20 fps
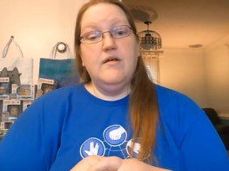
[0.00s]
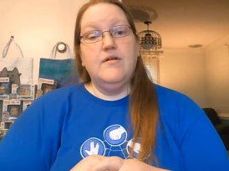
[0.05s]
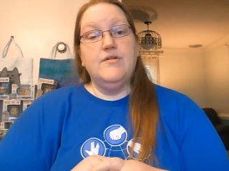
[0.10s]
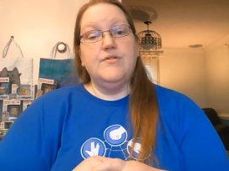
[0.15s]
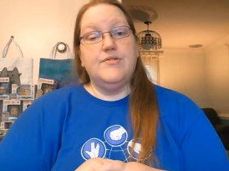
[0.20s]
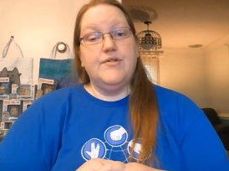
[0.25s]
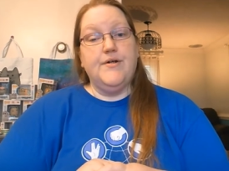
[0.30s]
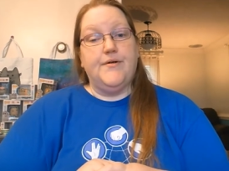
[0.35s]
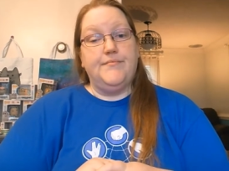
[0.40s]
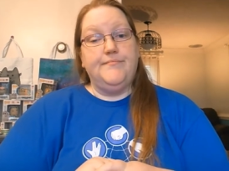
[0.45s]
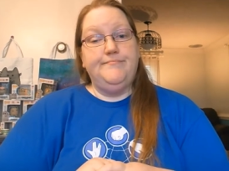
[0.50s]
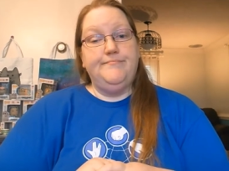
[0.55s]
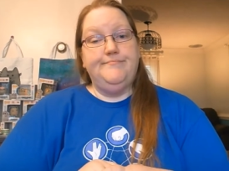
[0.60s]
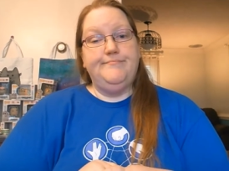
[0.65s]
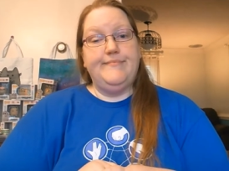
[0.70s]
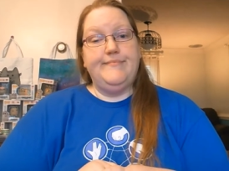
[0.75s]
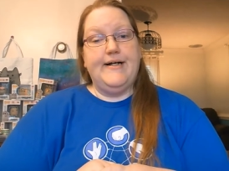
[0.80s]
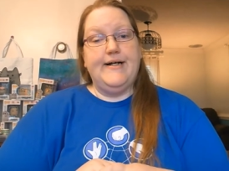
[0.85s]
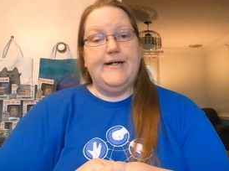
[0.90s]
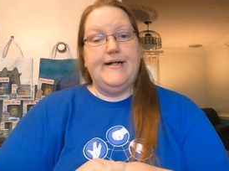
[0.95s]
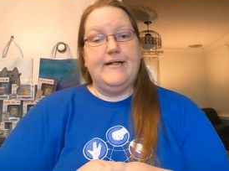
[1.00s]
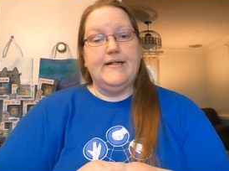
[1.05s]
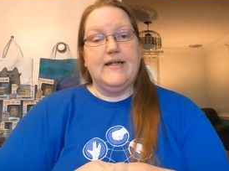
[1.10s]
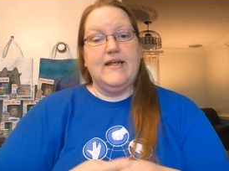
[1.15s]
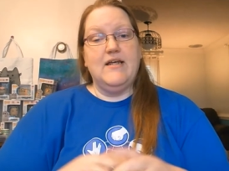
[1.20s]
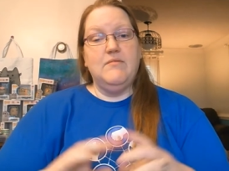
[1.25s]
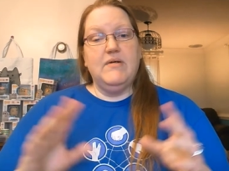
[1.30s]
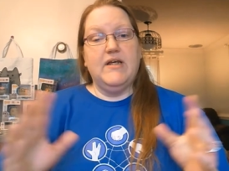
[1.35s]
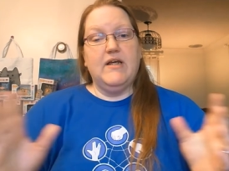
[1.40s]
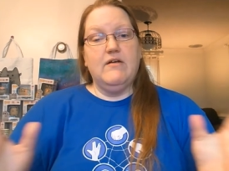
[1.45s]
So, uh,
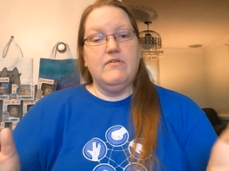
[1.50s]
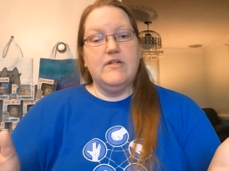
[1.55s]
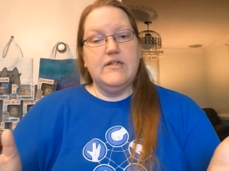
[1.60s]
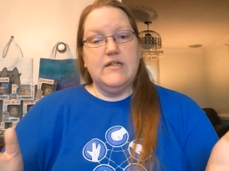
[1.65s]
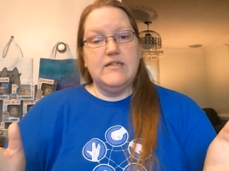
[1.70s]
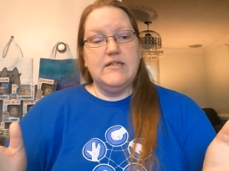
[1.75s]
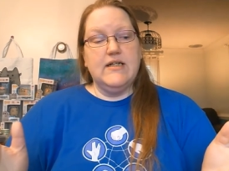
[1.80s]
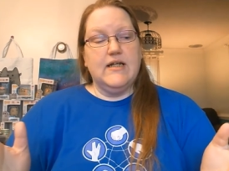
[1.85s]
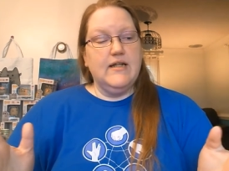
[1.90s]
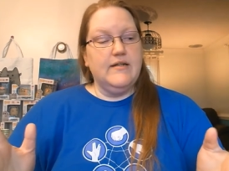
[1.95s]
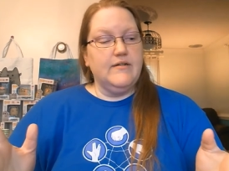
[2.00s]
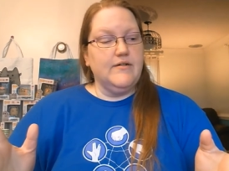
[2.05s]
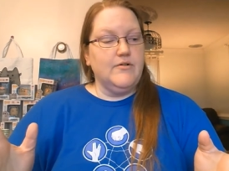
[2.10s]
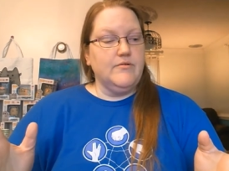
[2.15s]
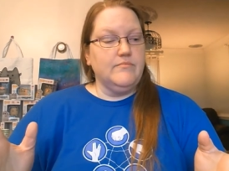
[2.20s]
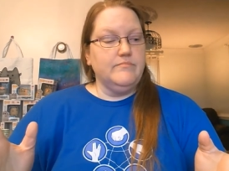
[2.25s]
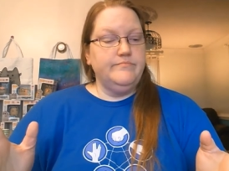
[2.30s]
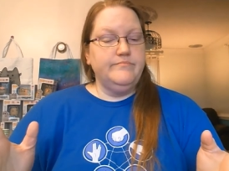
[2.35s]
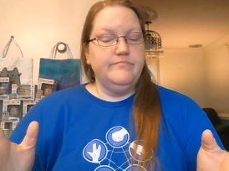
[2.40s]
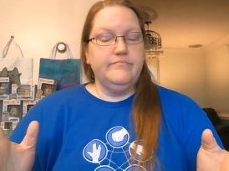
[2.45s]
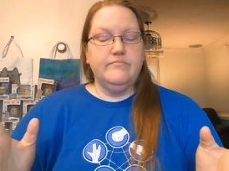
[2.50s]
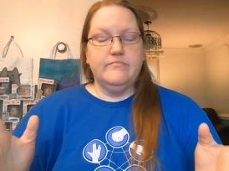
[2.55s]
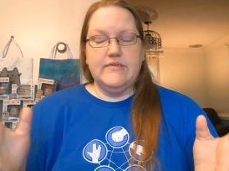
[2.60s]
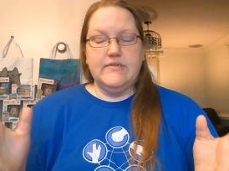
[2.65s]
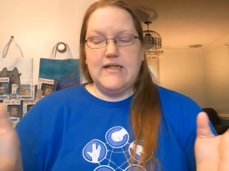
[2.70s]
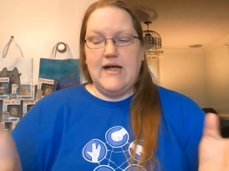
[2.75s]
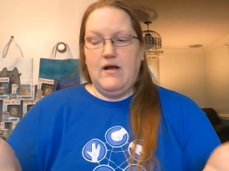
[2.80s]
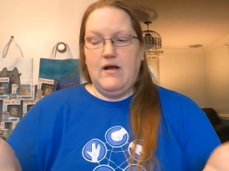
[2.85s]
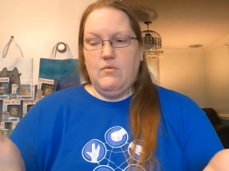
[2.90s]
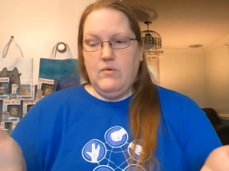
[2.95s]
keeping everything together
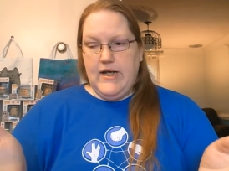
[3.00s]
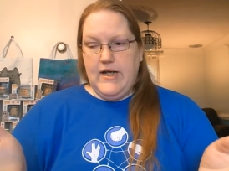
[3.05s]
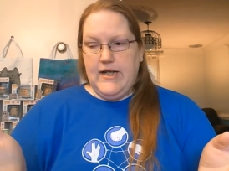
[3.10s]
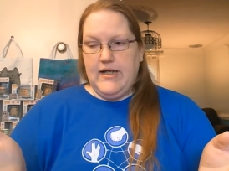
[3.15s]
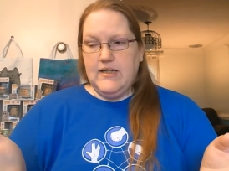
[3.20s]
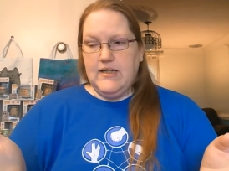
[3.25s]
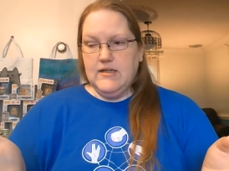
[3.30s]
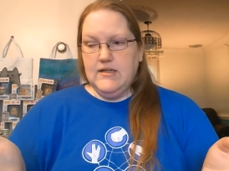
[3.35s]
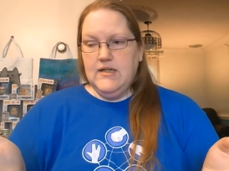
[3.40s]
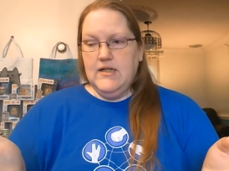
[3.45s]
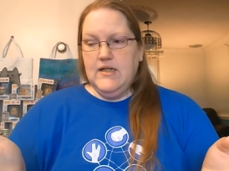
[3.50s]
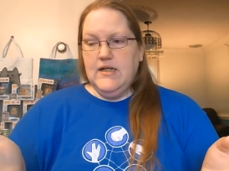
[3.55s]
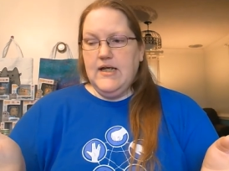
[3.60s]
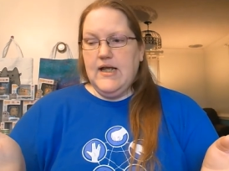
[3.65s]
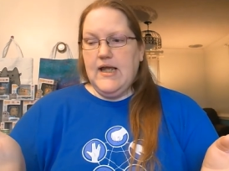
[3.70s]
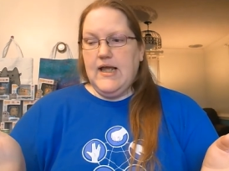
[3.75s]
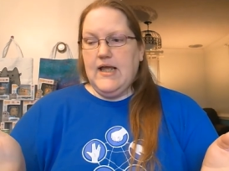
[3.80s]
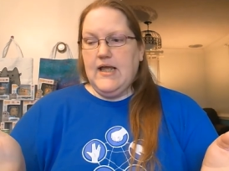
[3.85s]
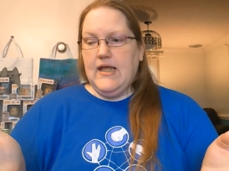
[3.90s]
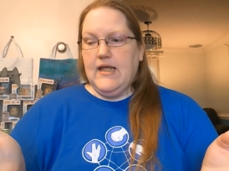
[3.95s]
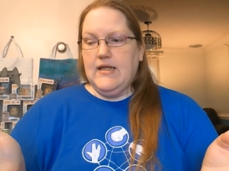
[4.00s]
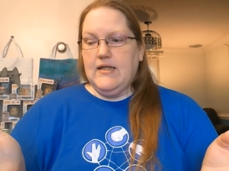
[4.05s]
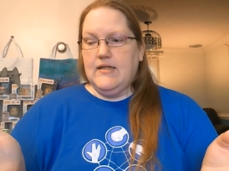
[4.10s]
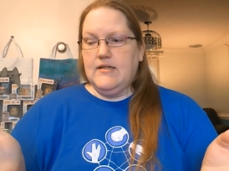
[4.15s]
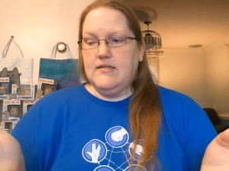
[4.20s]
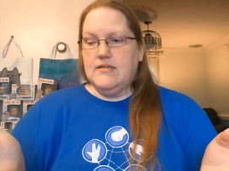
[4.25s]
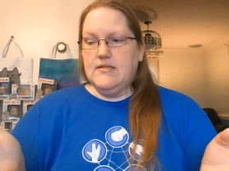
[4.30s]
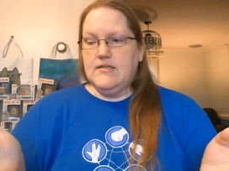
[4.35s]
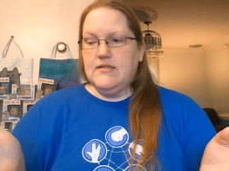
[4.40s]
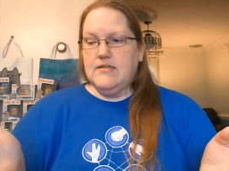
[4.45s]
that way
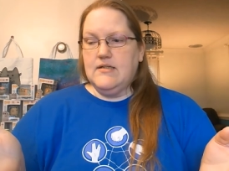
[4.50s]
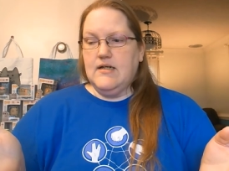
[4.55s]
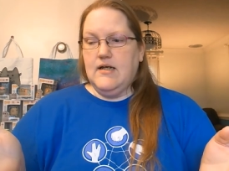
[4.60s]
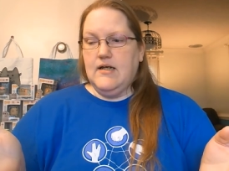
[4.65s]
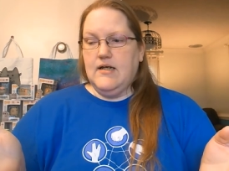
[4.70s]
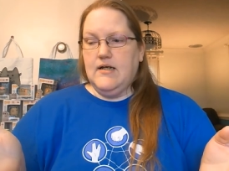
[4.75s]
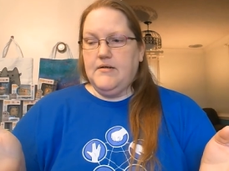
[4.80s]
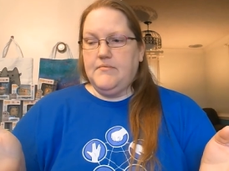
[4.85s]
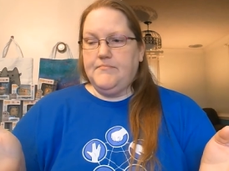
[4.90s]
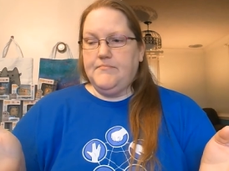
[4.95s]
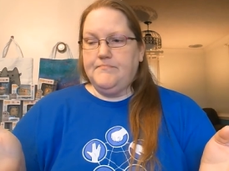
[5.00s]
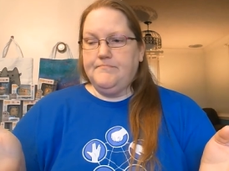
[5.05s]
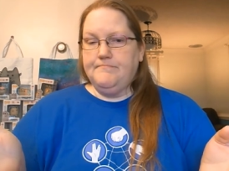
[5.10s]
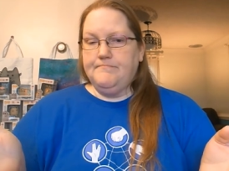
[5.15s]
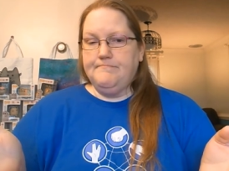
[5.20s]
and, um,